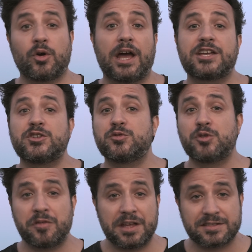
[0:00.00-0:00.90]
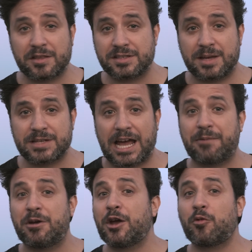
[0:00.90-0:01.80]
I can do two things at the same
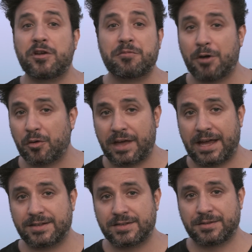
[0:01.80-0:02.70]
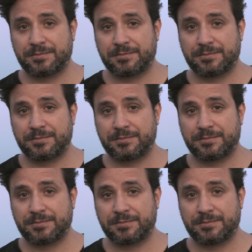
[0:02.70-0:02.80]
time with both hands.